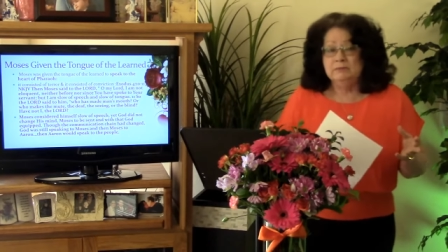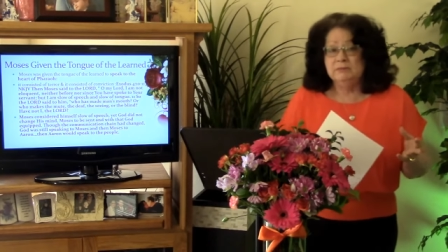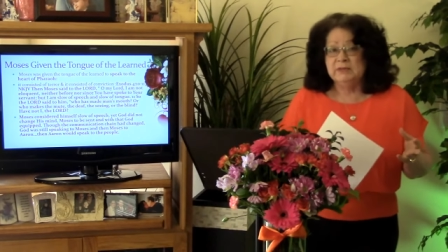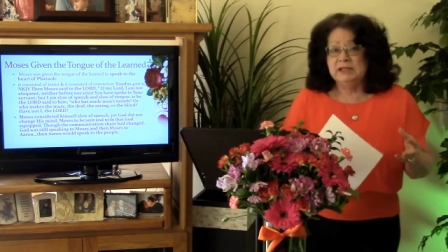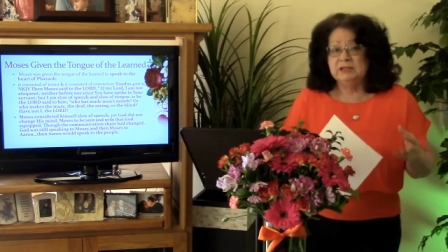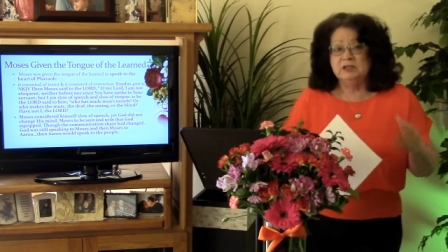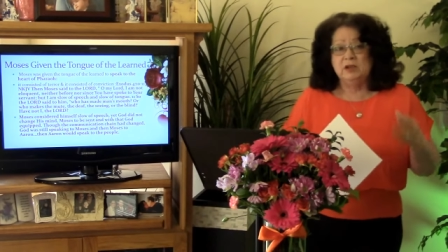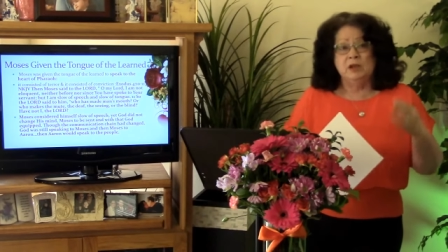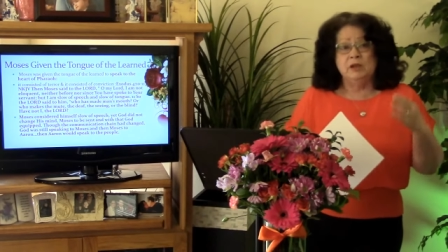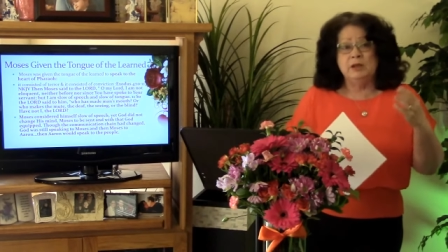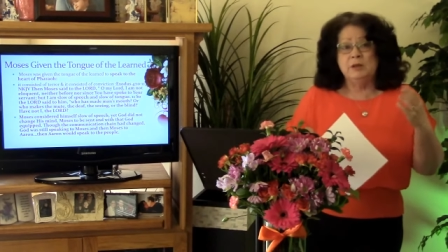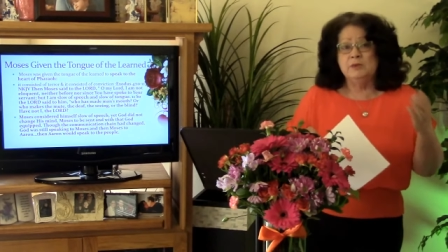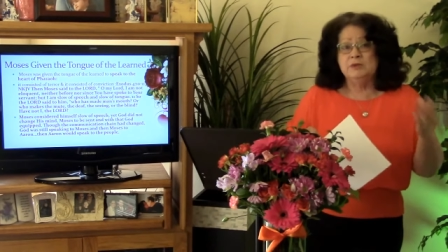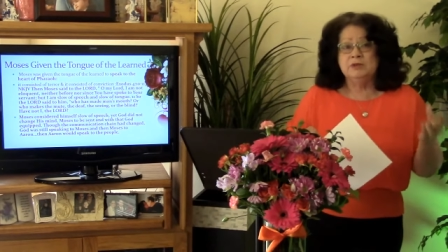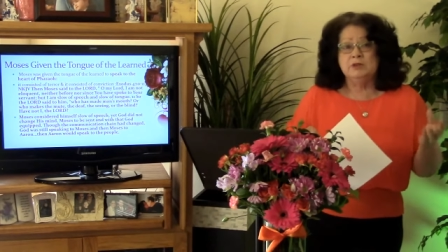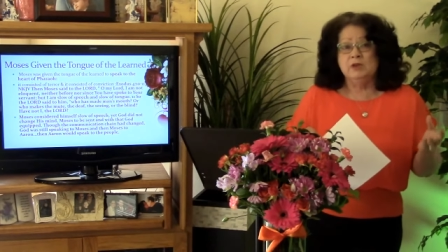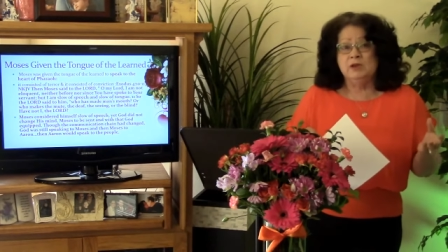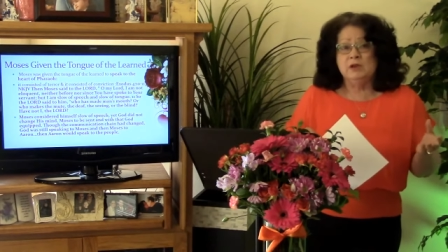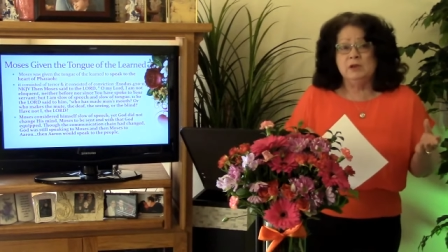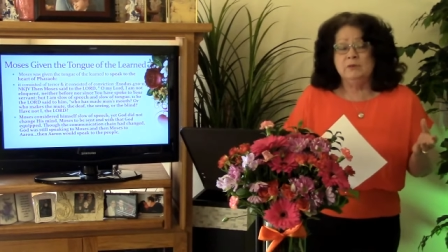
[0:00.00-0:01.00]
That's all he
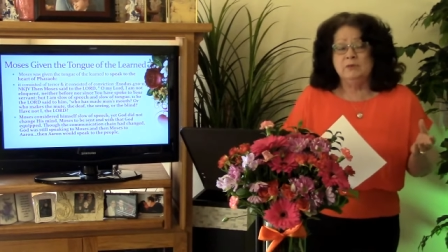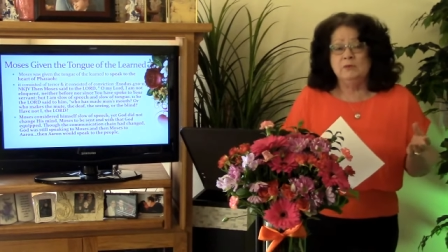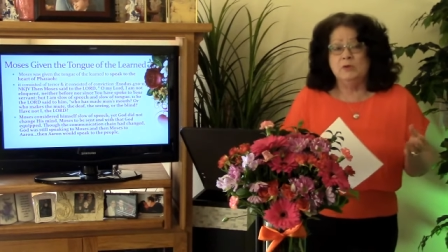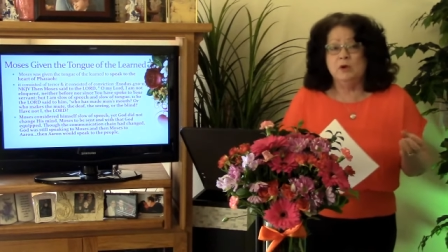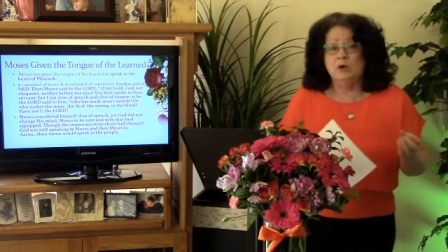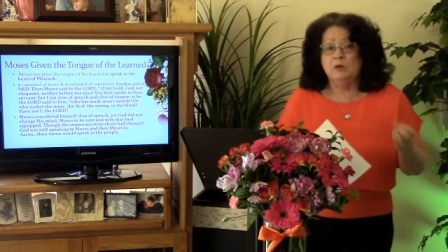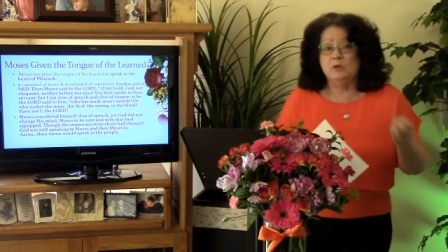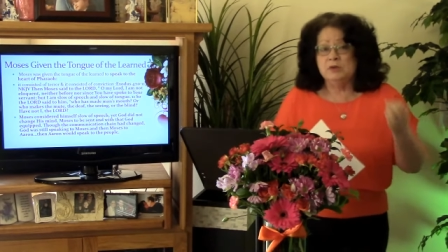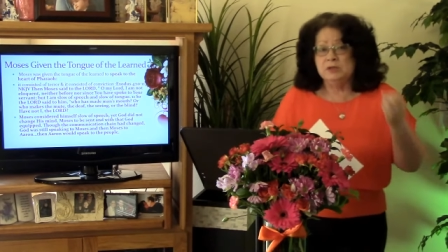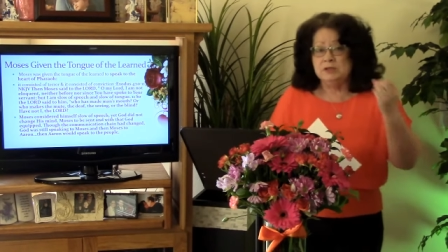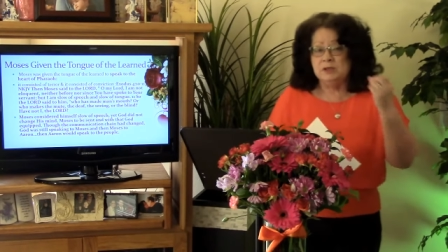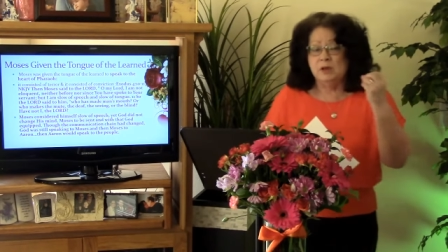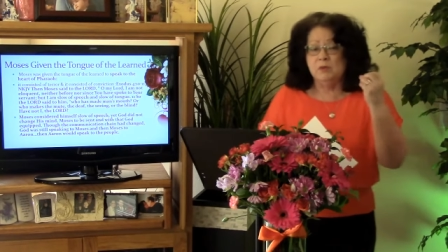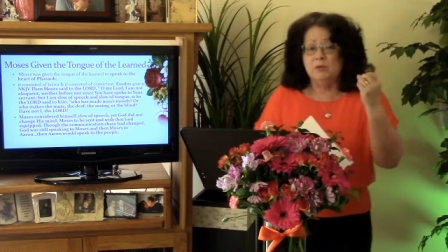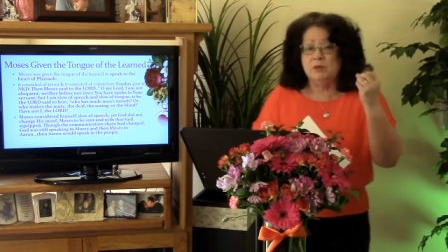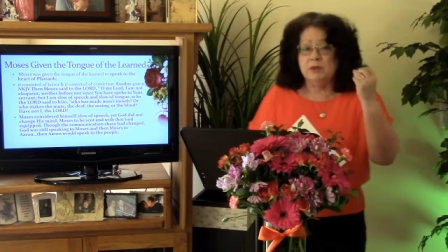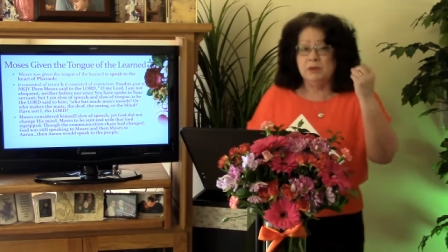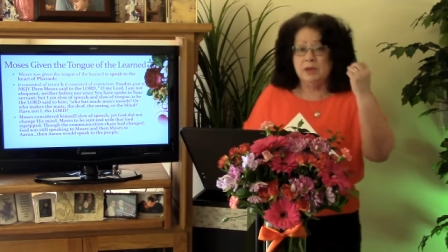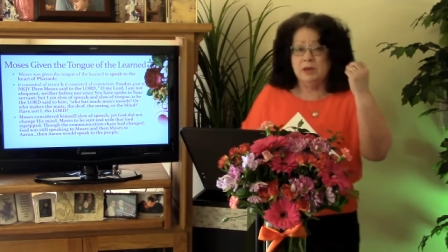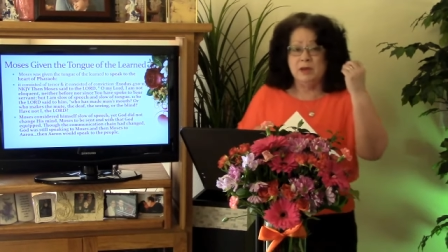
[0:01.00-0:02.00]
was looking for was
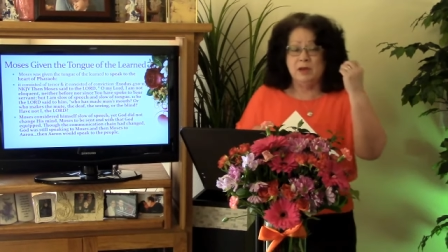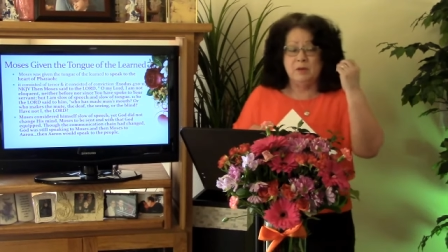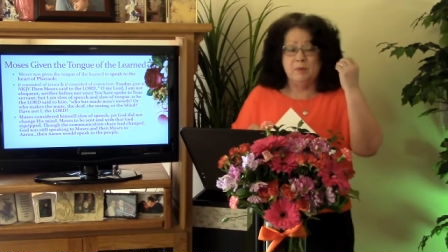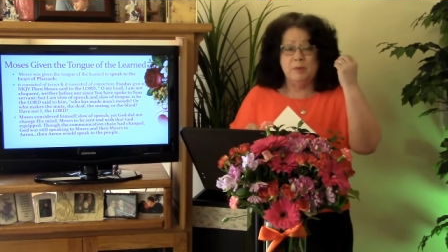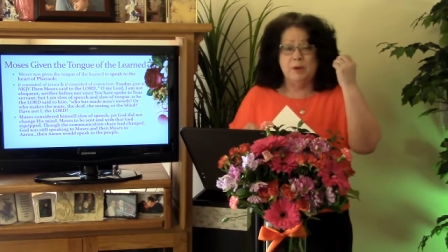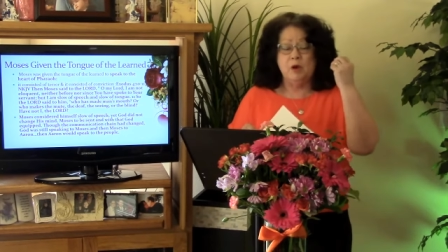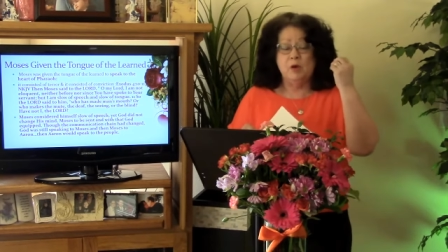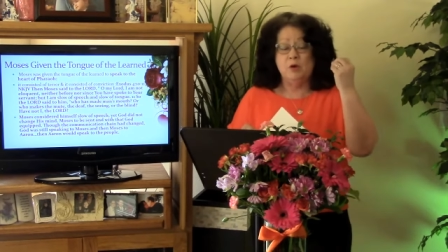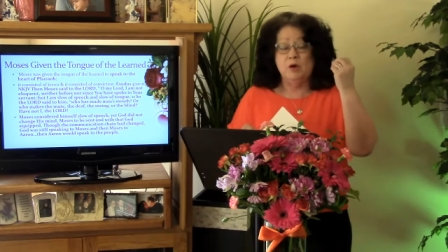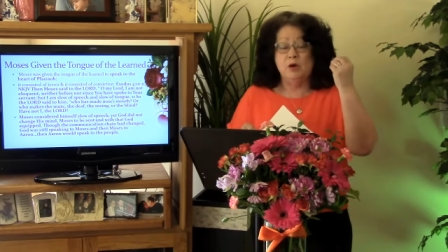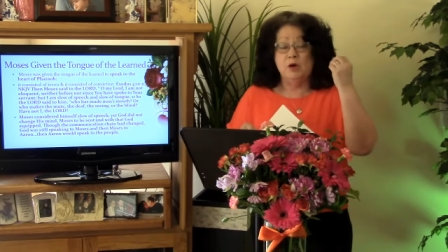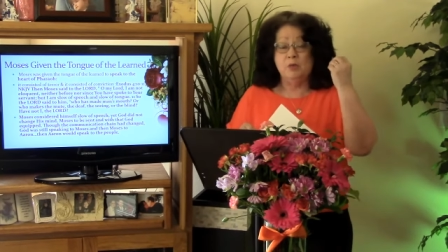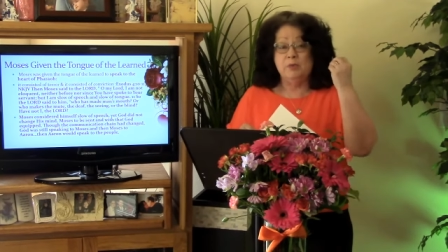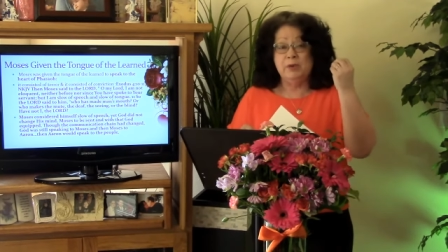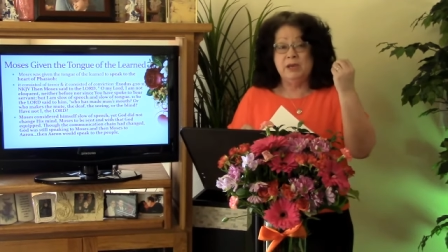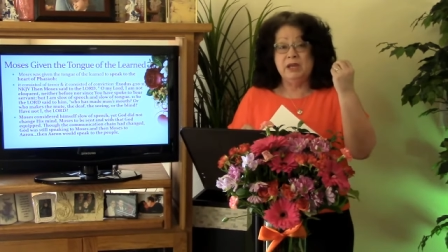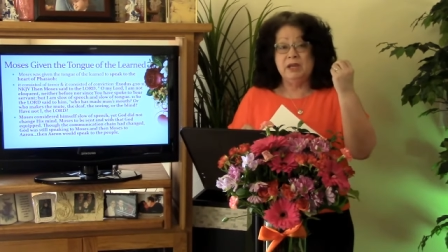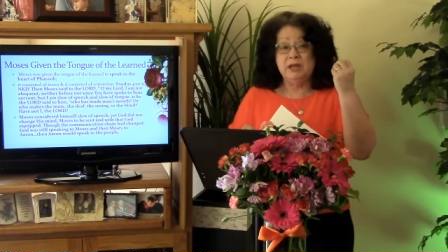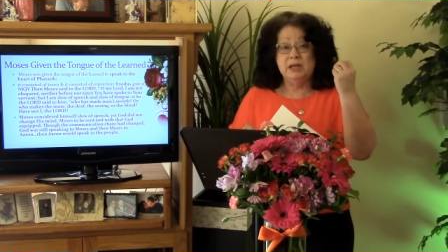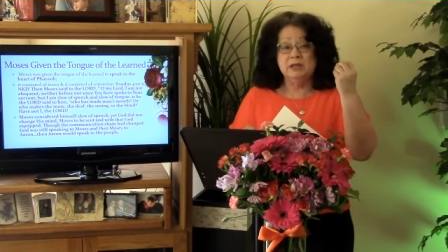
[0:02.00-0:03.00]
some of the
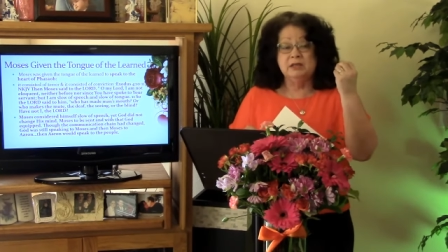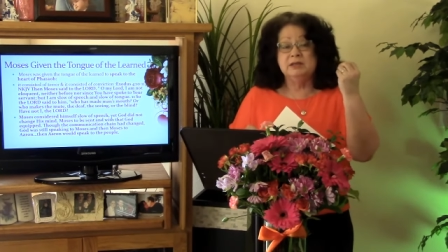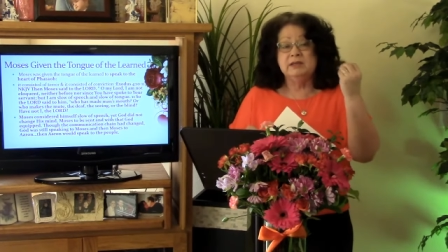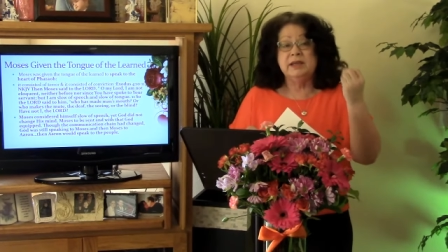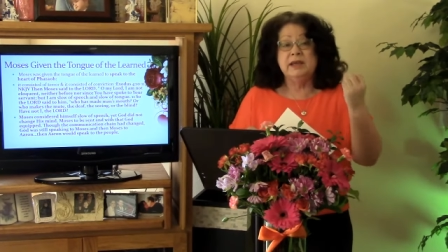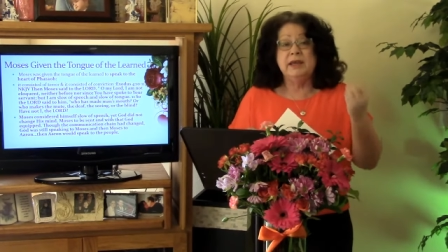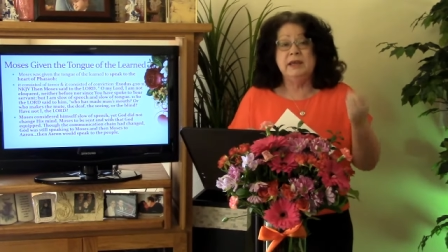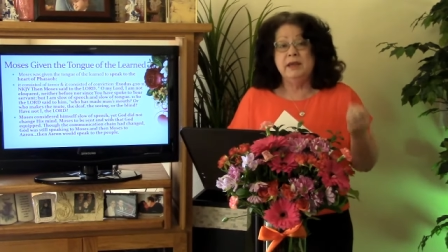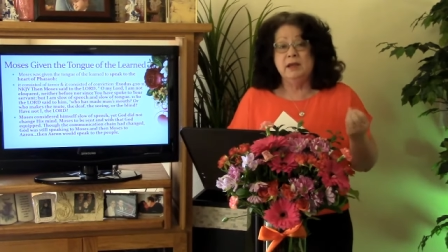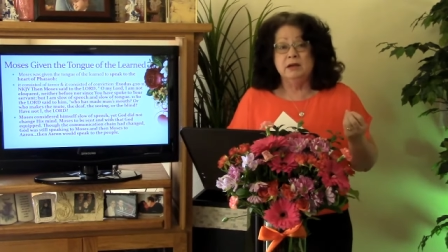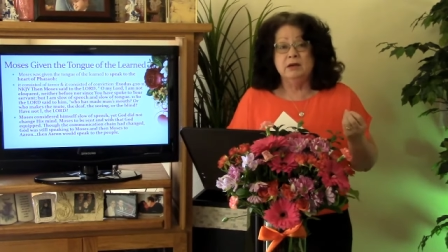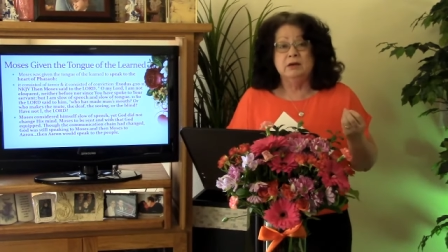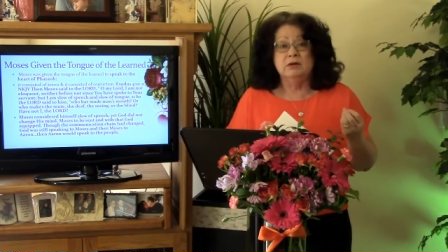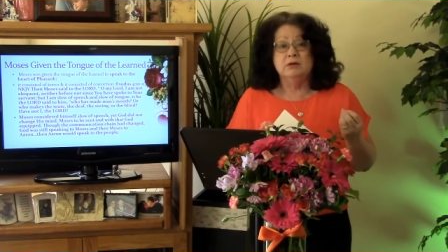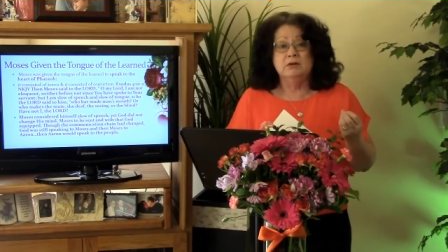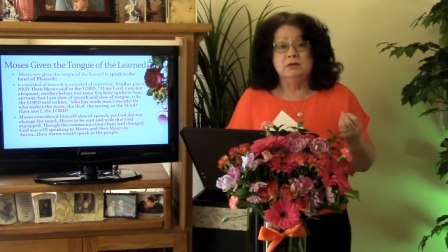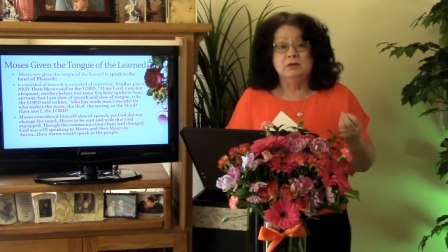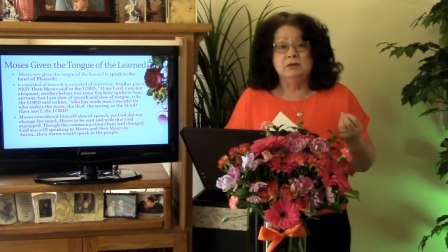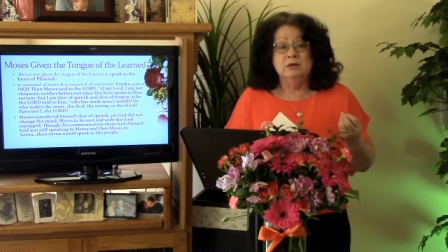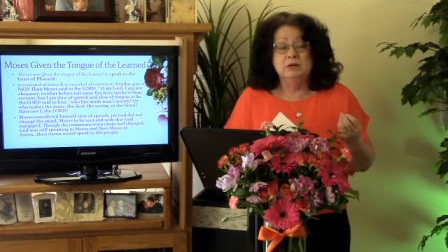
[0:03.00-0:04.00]
obedient
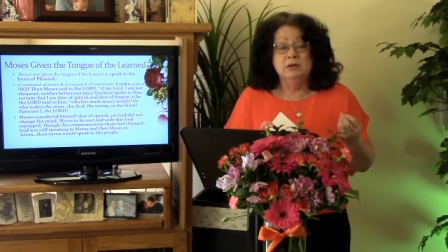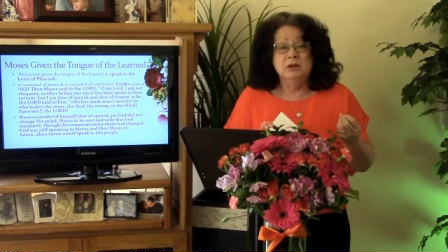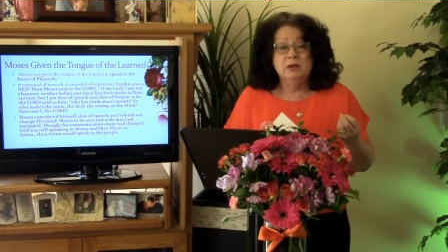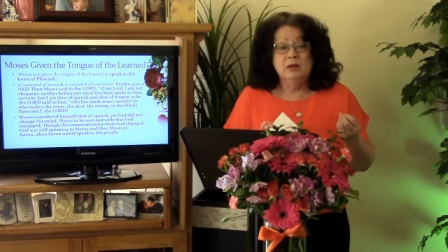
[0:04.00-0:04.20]
ear